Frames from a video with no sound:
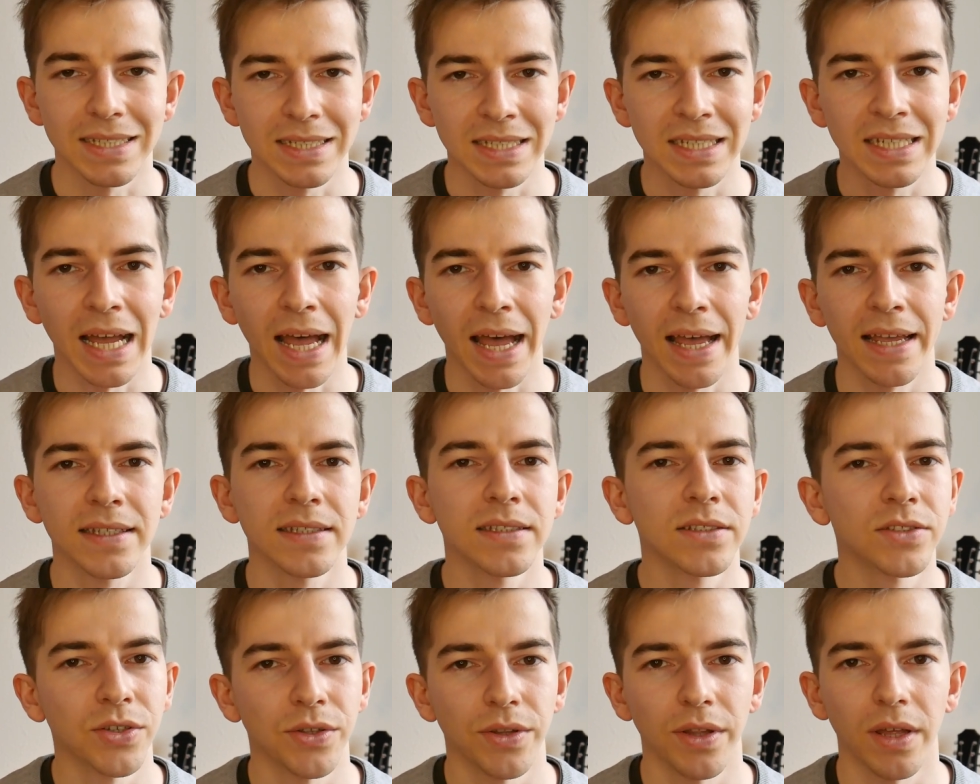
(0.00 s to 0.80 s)

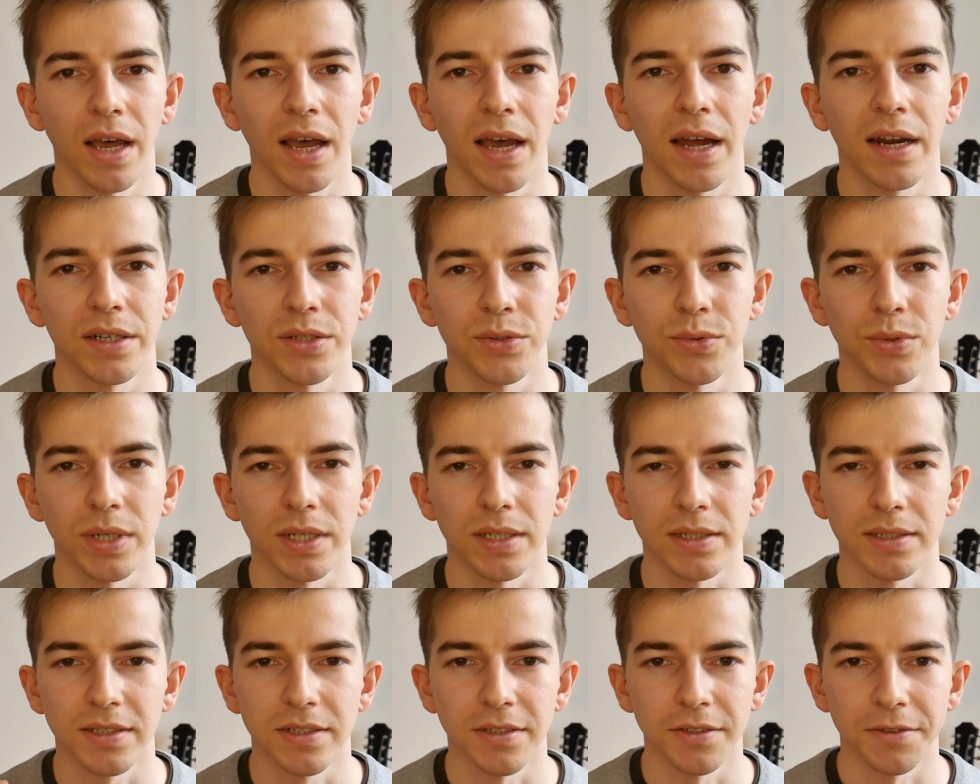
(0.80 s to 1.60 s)
tied to the
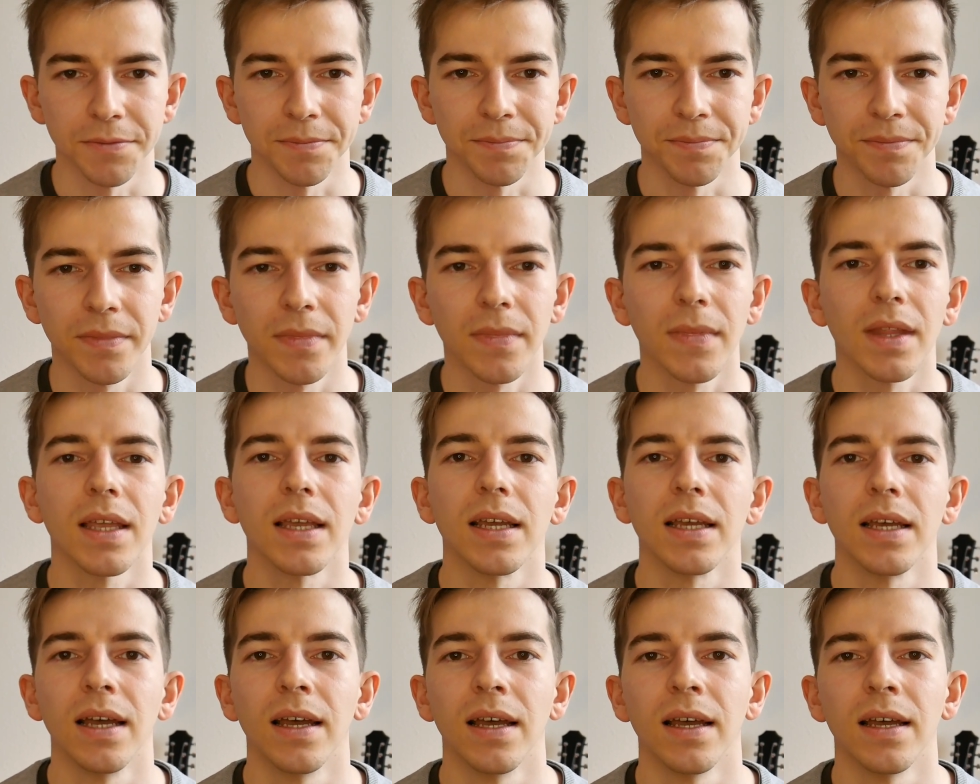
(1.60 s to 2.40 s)
hardware. So
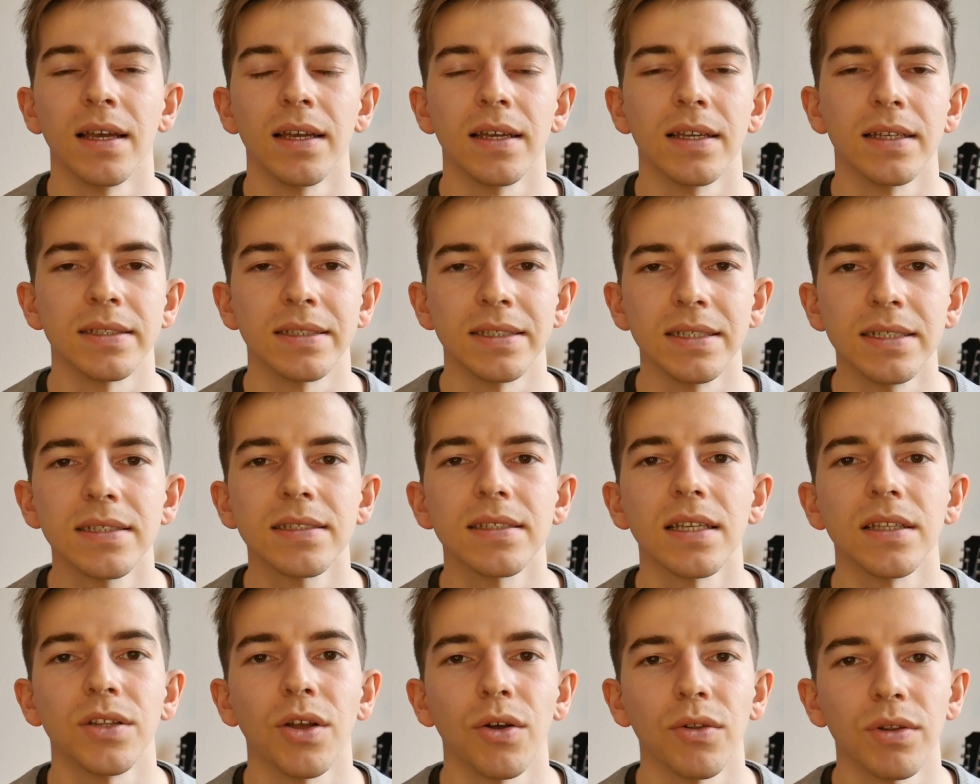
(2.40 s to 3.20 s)
it
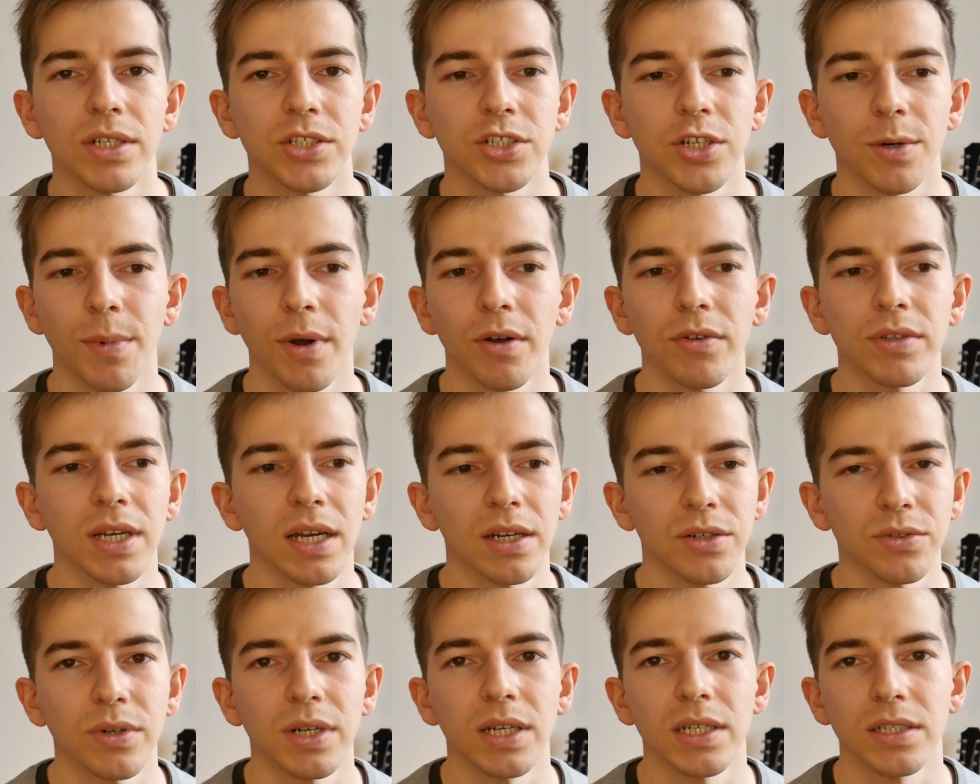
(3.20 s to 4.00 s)
needs a knowledge about
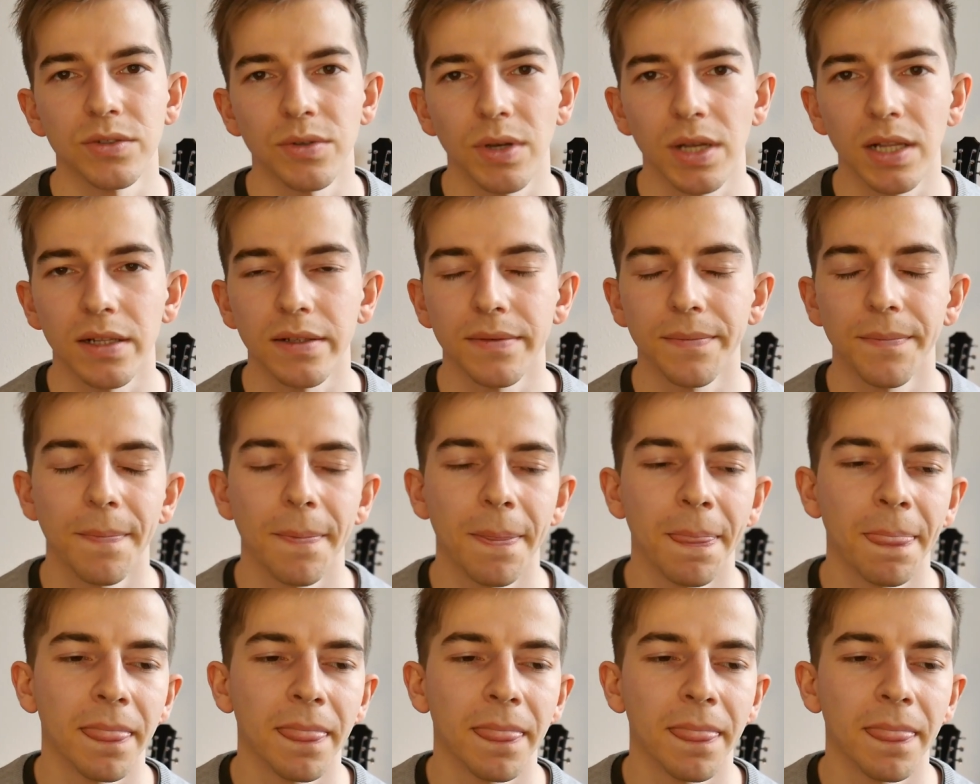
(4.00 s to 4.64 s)
hardware as well.